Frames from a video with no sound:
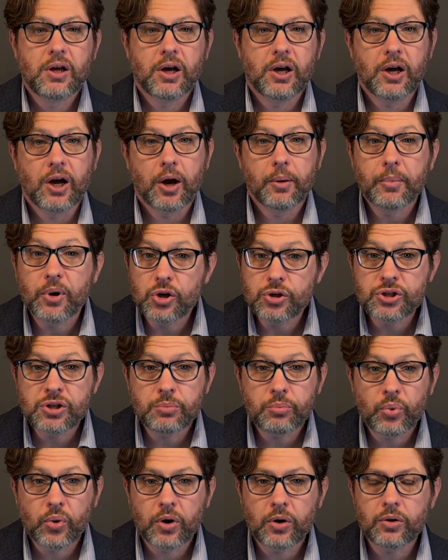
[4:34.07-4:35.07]
immersion
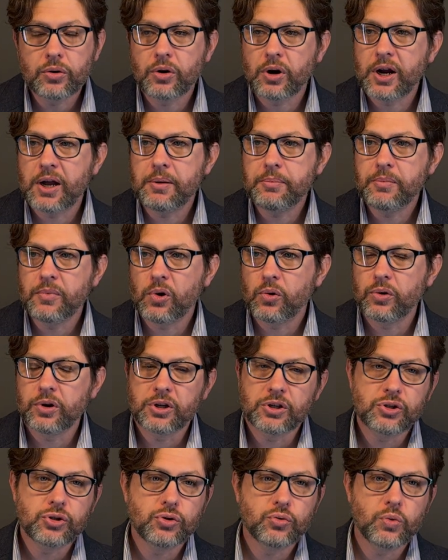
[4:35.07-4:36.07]
program or in a
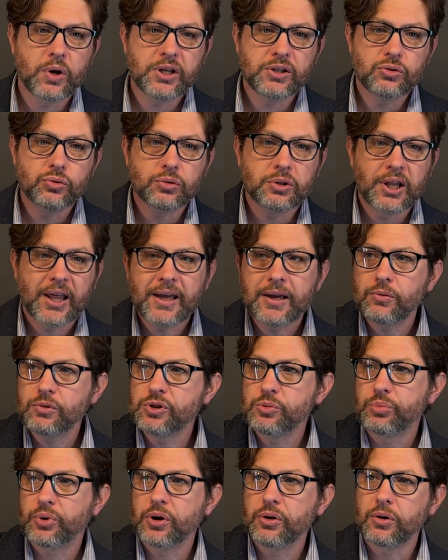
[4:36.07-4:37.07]
two-way dual language
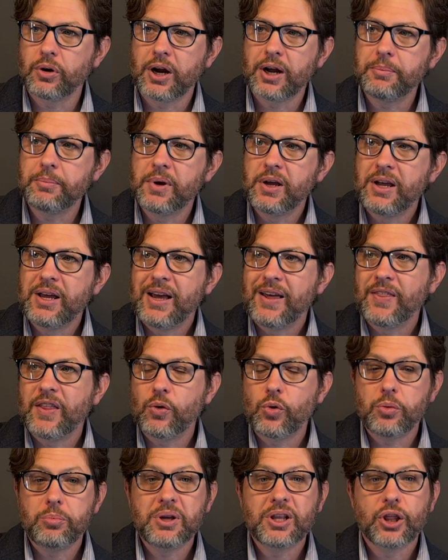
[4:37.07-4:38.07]
program, they
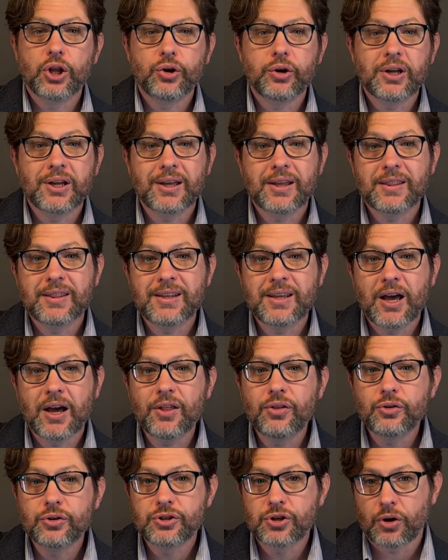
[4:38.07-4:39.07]
would be learning the
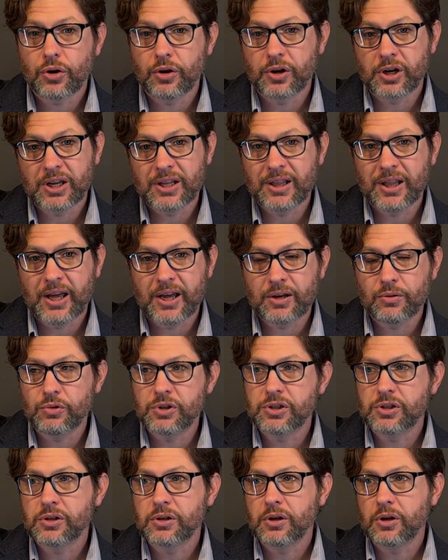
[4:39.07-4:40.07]
other target
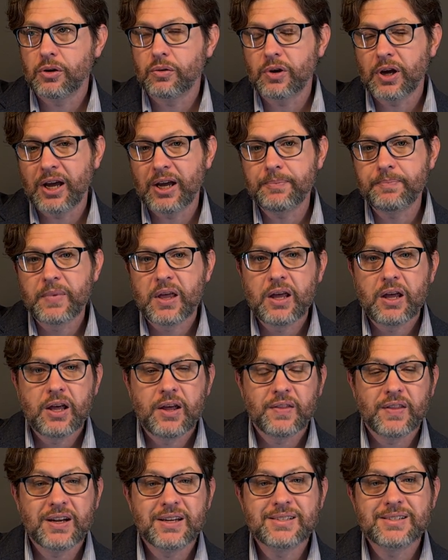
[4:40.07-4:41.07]
language, okay,
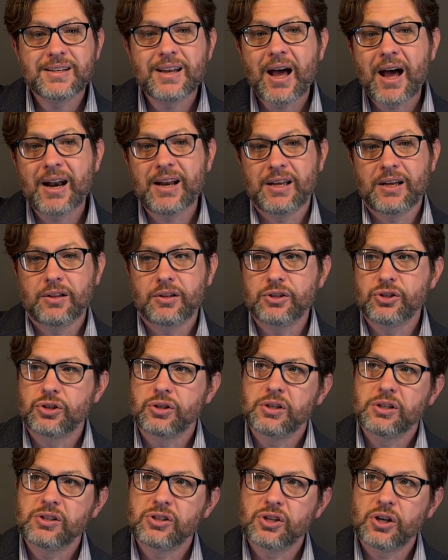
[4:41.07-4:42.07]
that is not English.
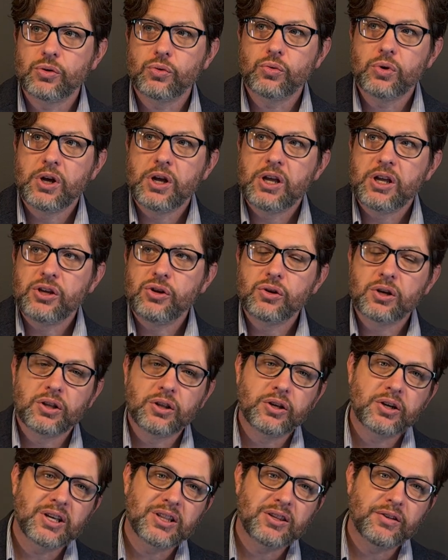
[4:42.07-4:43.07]
And so you can
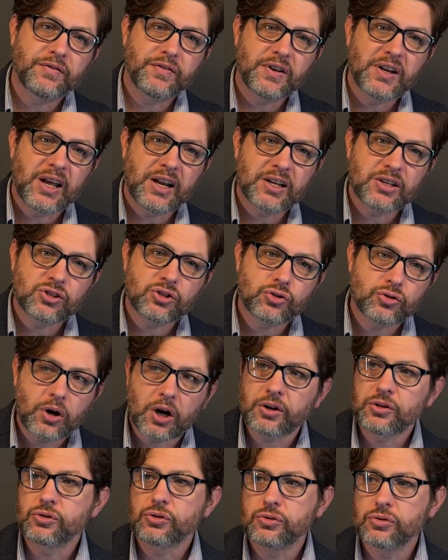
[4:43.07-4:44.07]
look at the phonetic
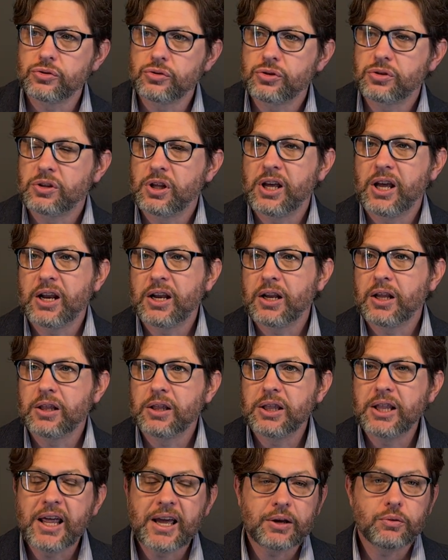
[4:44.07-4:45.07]
structures that
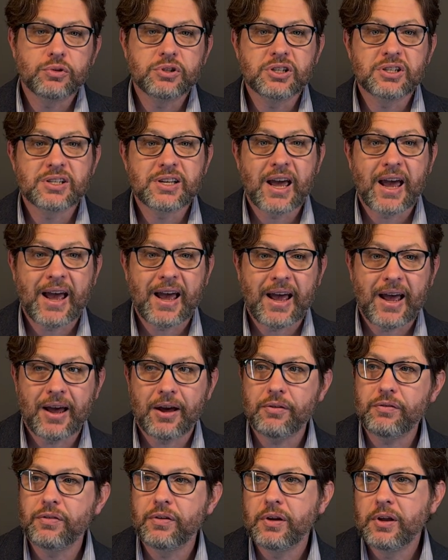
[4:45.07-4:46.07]
languages
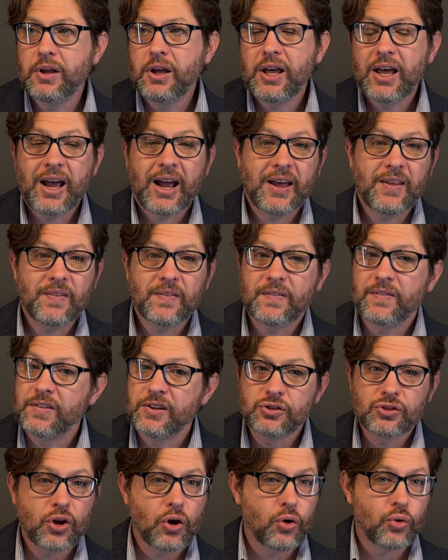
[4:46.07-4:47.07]
have, and there's
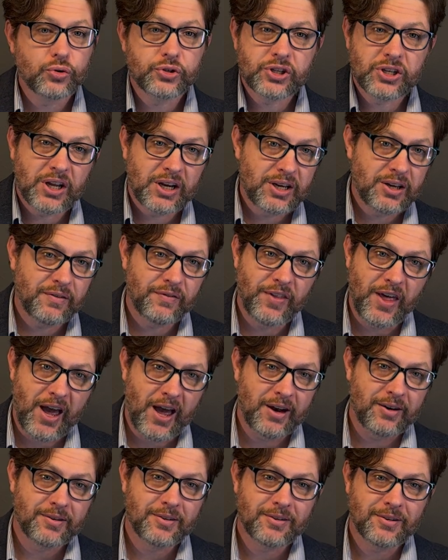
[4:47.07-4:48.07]
a whole study of that.
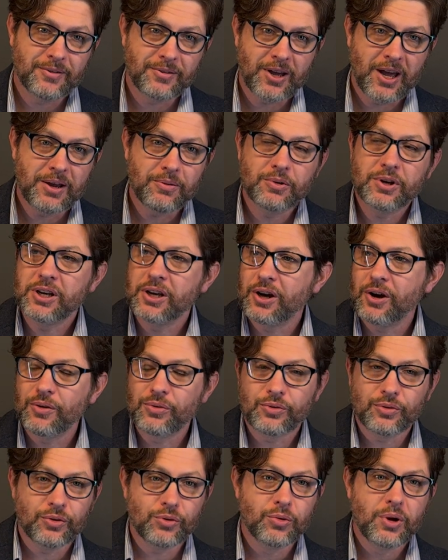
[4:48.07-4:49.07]
Okay, we can go
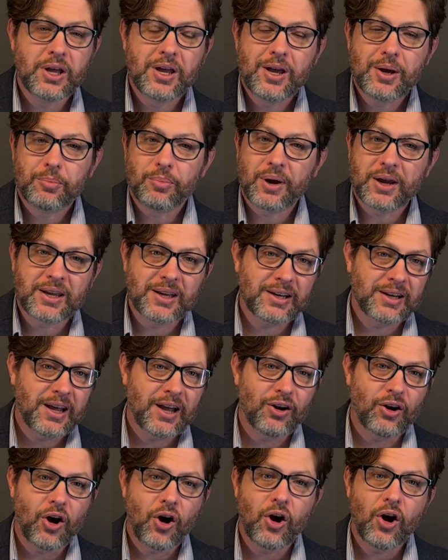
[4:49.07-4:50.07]
through breaking down
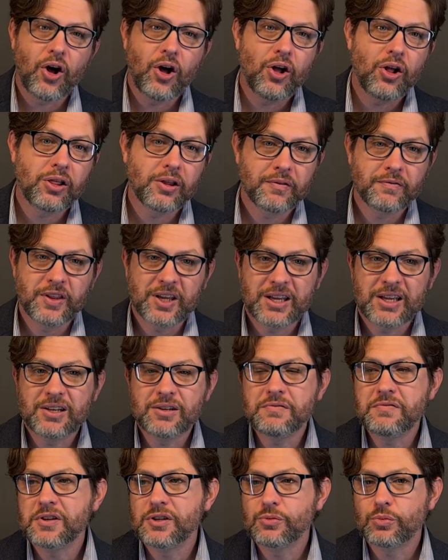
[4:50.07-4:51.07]
all of the
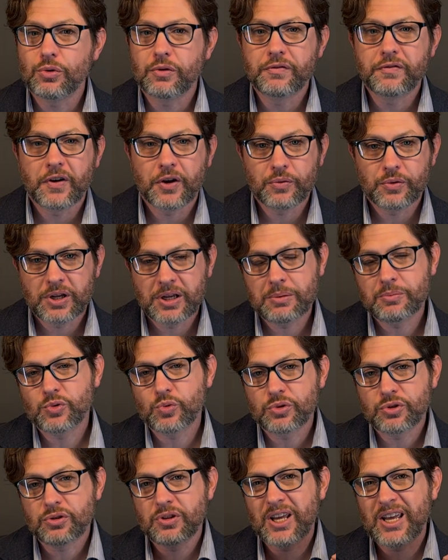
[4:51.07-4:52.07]
individual phonemes,
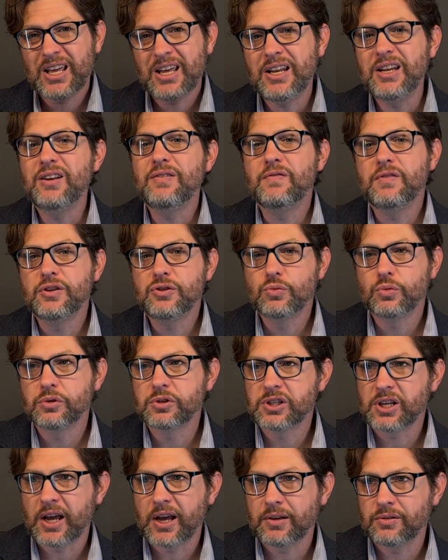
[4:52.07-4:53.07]
which are the individual
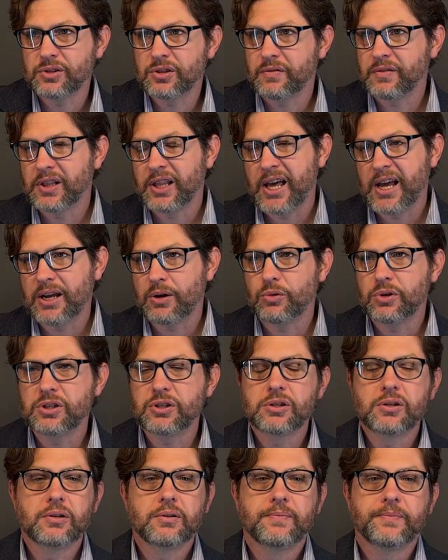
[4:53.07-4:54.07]
sounds of a language.
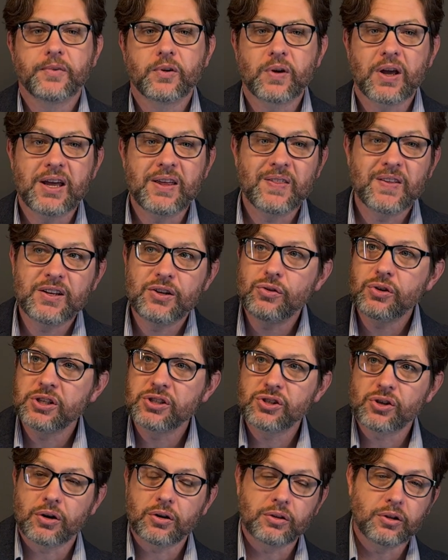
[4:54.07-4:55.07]
Okay, and then you can
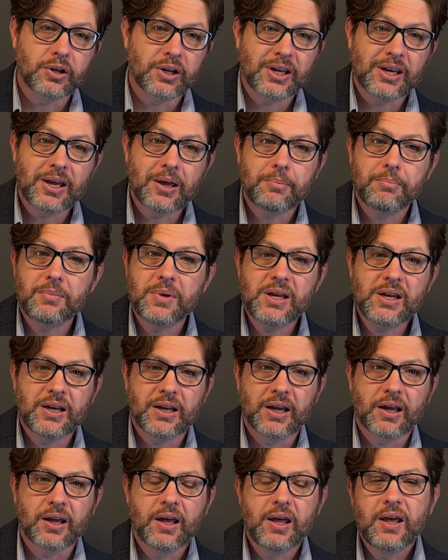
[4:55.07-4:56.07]
start looking at meaning.
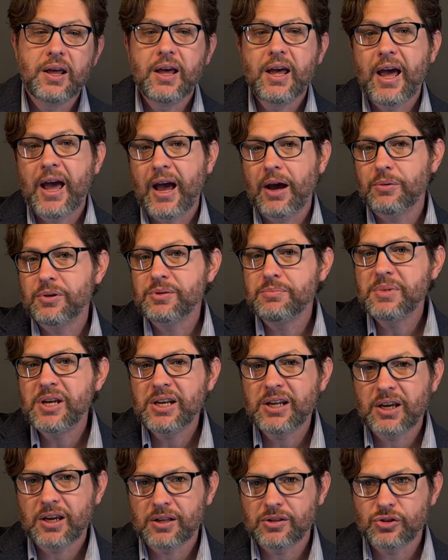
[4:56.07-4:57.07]
How is meaning
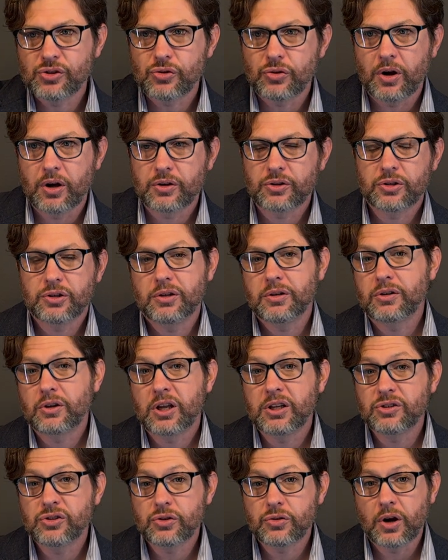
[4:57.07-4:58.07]

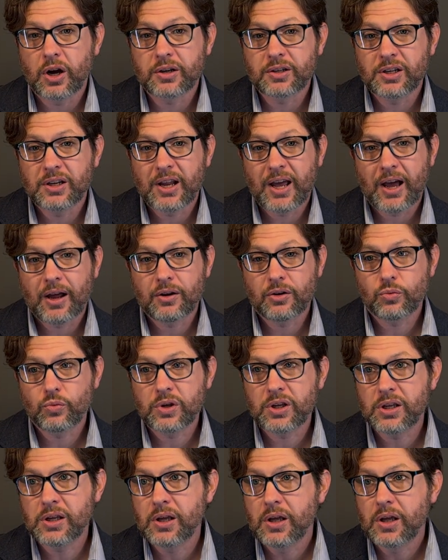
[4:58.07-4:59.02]
constructed? How do we